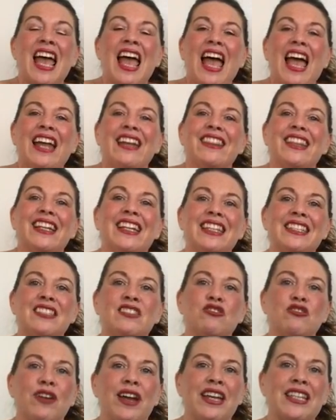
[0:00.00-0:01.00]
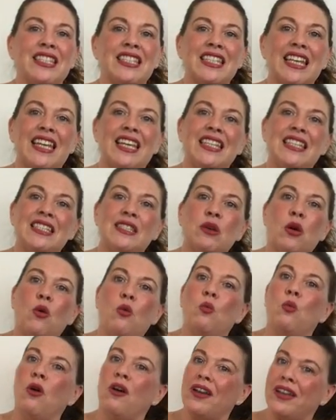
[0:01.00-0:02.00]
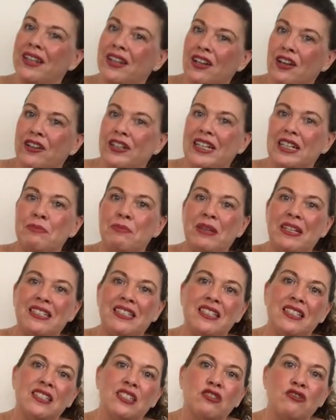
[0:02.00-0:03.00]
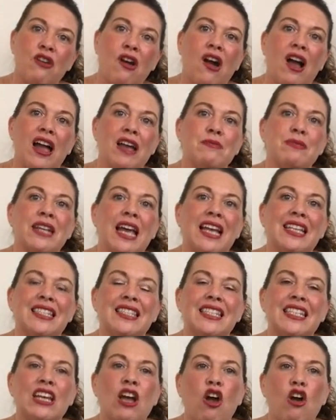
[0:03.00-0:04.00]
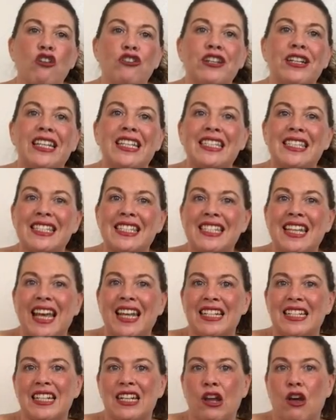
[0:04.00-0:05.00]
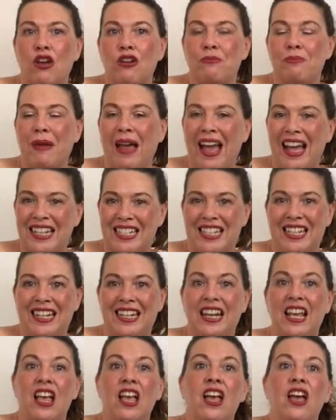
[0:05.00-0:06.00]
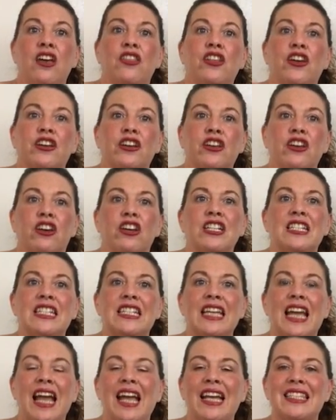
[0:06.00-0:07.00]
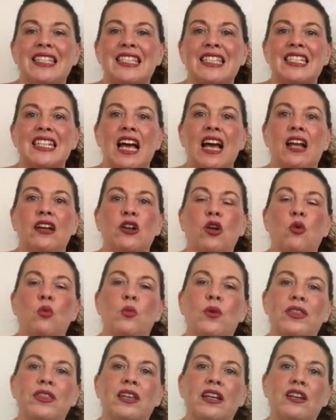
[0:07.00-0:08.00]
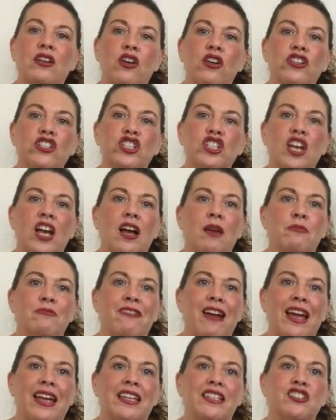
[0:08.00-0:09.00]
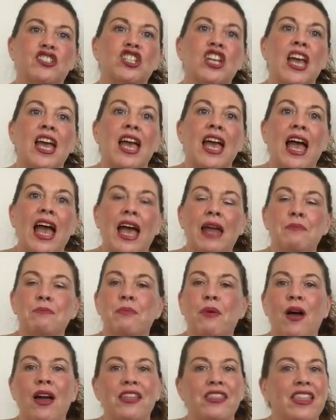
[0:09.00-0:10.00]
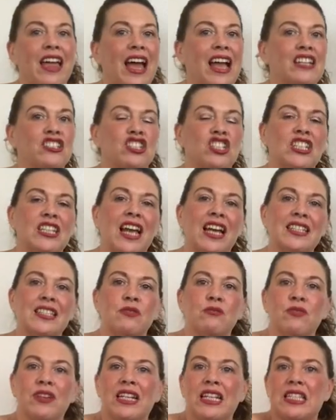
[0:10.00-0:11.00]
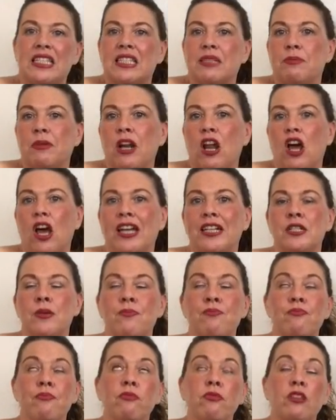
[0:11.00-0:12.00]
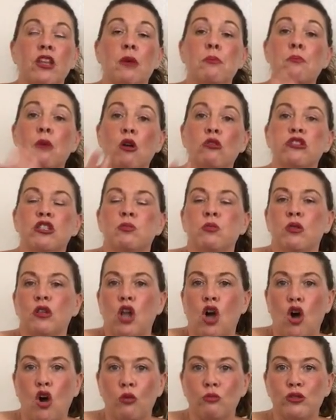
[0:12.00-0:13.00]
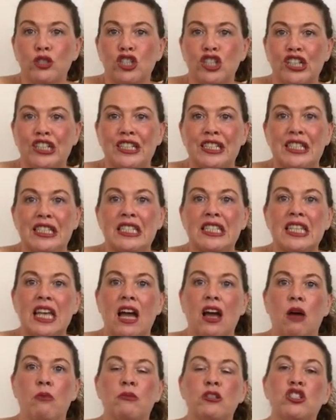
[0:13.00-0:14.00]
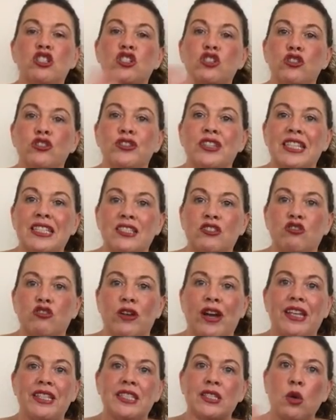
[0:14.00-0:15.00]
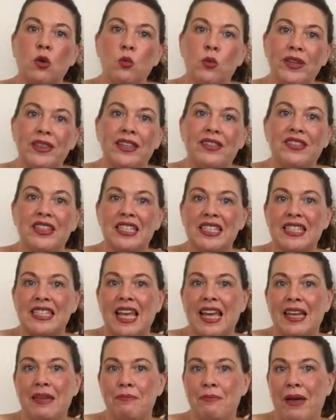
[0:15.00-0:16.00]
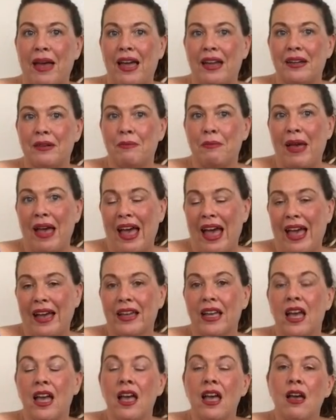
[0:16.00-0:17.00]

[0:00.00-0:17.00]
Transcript: And the Liz dress is what can only be described as the only standalone pattern that Gertie has done within her charm range. And by that, she hasn't really supplied multiple options to this dress within the same pattern pack.